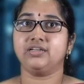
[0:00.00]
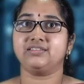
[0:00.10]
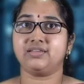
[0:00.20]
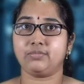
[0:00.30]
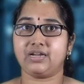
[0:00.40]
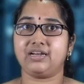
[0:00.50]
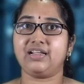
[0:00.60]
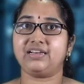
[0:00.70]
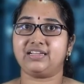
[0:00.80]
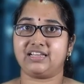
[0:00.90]

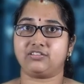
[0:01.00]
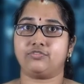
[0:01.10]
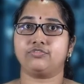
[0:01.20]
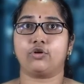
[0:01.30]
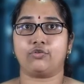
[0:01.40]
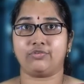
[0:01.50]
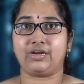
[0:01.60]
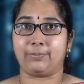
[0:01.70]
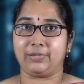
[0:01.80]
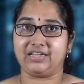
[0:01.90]
Similarly, in case of
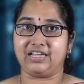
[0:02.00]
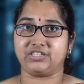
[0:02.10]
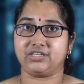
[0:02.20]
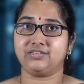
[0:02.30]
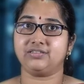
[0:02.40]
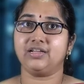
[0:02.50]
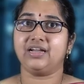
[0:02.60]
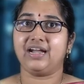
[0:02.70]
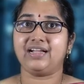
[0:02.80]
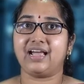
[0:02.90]
software applications,
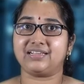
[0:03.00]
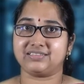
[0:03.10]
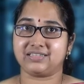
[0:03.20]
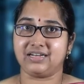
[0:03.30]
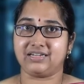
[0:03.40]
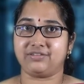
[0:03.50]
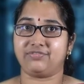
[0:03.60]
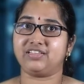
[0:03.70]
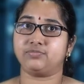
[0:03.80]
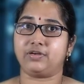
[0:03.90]
it acts as an
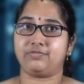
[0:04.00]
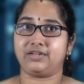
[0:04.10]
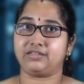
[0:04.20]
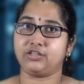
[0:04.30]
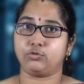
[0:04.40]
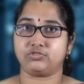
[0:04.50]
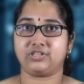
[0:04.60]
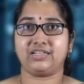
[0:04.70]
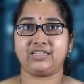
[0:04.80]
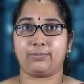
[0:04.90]
interface between the
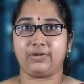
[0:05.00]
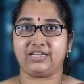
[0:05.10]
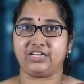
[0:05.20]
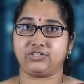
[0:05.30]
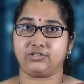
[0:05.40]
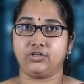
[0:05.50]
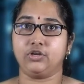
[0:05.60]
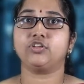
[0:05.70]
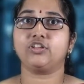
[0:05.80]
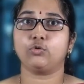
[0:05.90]
user and the application.
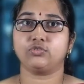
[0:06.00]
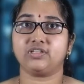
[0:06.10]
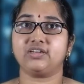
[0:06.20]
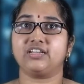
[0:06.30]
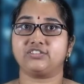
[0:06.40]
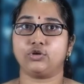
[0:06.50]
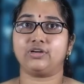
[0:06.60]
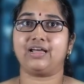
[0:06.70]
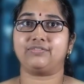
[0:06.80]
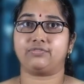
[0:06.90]
So the user does
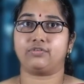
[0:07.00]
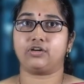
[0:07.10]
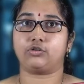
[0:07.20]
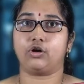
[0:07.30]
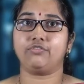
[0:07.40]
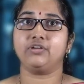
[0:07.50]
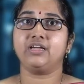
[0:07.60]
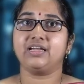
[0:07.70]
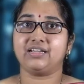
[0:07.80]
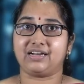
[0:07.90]
not have the work of
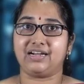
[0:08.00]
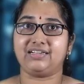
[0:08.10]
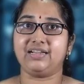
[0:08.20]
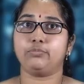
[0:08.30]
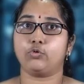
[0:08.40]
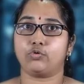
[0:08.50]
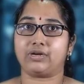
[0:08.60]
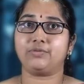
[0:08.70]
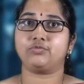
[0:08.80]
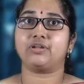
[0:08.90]
writing
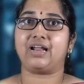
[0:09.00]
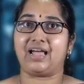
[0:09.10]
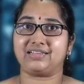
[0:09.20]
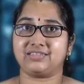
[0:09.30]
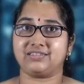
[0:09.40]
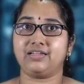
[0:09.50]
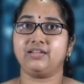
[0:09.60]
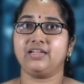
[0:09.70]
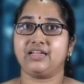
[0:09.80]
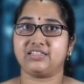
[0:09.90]
programs for accessing
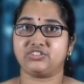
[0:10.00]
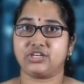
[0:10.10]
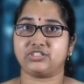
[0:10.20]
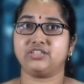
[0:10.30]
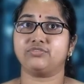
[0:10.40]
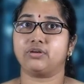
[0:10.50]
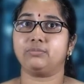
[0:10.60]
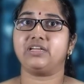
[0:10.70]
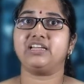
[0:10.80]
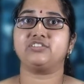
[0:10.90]
instructions
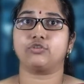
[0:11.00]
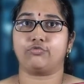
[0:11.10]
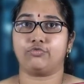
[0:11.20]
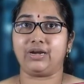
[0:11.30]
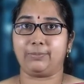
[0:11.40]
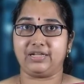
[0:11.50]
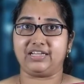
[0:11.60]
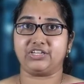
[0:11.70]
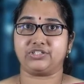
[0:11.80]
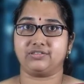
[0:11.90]
from each software
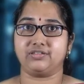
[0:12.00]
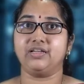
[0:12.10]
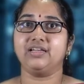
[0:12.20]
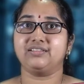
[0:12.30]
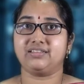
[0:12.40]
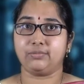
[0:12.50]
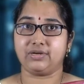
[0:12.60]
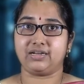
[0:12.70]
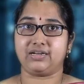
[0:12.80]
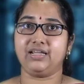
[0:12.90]
applications.
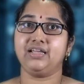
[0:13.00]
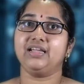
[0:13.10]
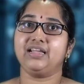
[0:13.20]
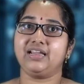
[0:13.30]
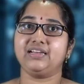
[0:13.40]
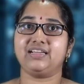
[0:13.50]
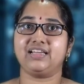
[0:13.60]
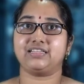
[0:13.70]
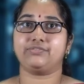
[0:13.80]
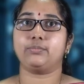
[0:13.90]
Similarly, in
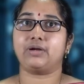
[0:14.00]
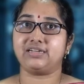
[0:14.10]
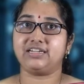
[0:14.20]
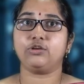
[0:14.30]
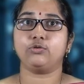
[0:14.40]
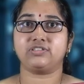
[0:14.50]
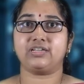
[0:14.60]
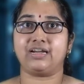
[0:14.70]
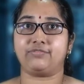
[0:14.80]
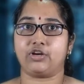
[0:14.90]
case of a
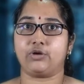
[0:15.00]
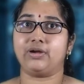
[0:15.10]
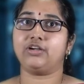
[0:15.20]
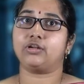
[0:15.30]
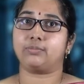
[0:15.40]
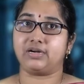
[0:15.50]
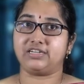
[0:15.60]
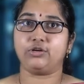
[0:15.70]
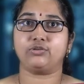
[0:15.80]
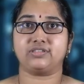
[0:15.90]
multi-user environment or a
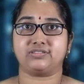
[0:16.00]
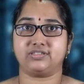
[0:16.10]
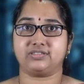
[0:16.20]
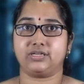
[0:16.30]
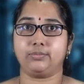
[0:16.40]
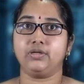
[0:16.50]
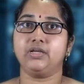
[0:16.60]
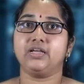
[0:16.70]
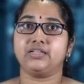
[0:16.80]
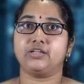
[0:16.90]
multi-user system,
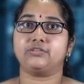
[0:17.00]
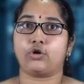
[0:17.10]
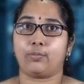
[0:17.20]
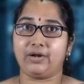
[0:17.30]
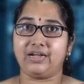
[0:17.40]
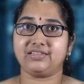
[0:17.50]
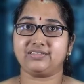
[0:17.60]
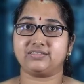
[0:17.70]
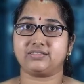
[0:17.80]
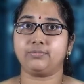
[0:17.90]
this operating
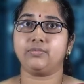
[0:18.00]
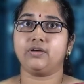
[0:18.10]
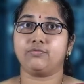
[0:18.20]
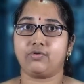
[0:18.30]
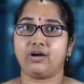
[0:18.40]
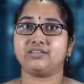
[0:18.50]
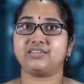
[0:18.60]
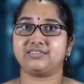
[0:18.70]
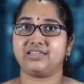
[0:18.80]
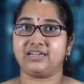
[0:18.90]
system
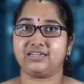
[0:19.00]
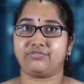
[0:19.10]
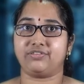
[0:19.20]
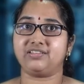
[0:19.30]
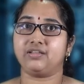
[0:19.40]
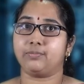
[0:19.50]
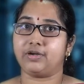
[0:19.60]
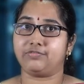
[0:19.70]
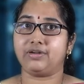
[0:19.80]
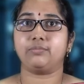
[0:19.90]
works as the interface
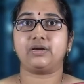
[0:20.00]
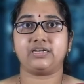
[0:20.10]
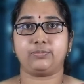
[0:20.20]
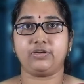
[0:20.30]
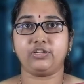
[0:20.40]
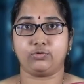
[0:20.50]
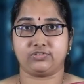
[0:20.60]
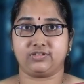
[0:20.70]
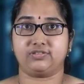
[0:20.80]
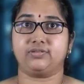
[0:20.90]
between multiple
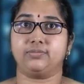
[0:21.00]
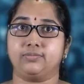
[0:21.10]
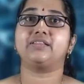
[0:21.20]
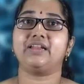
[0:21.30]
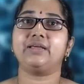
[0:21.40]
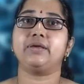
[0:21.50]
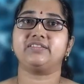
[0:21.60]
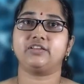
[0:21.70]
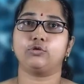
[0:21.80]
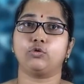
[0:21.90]
users. The 3
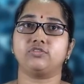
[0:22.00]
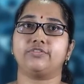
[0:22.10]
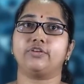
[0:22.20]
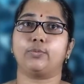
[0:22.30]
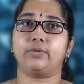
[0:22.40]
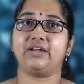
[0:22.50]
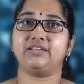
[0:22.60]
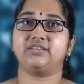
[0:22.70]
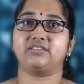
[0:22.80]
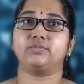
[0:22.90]
basic goals of an
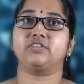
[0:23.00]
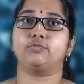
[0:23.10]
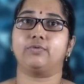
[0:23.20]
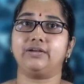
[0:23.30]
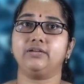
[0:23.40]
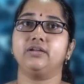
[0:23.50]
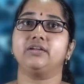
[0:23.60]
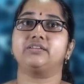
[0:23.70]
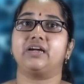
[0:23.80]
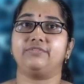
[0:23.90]
operating system is: 1.
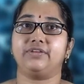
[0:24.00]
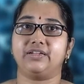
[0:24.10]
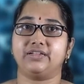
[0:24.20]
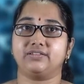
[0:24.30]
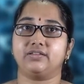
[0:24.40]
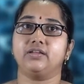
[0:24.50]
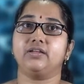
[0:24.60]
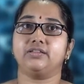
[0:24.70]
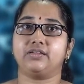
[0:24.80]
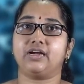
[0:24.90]
Convenience.
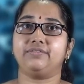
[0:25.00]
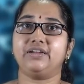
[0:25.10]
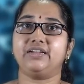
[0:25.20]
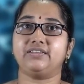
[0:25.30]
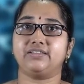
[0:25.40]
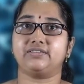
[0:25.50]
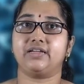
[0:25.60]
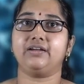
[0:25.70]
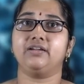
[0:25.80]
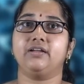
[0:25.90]
The convenience is
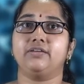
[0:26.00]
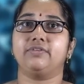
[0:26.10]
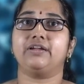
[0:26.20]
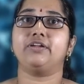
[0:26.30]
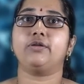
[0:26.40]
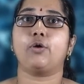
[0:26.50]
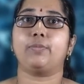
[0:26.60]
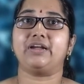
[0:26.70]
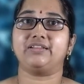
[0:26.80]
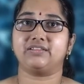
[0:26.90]
that whenever an
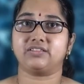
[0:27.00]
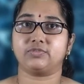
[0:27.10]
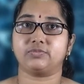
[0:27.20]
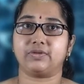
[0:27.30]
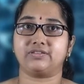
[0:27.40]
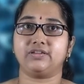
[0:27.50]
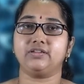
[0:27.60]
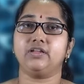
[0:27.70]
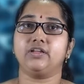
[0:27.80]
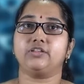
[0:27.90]
operating system is
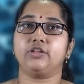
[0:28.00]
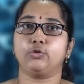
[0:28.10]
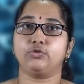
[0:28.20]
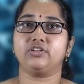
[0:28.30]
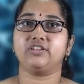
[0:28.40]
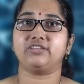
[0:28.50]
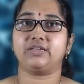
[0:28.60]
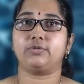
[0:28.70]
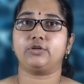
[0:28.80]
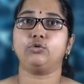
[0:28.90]
present, the user is
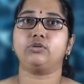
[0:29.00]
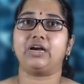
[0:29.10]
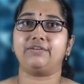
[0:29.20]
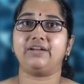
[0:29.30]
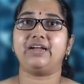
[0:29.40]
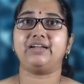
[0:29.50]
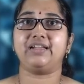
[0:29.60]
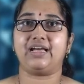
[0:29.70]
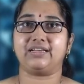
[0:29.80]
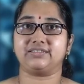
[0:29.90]
able to
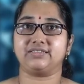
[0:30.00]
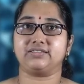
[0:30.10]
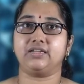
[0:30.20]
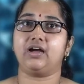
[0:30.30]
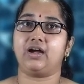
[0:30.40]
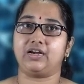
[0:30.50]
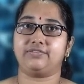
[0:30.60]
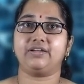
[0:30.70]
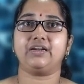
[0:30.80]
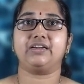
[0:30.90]
conveniently access the
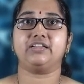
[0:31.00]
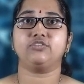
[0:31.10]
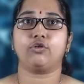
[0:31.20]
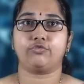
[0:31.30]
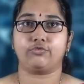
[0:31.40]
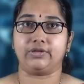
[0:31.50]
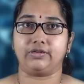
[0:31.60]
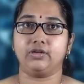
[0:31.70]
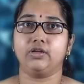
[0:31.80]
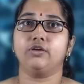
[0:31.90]
hardware and the software.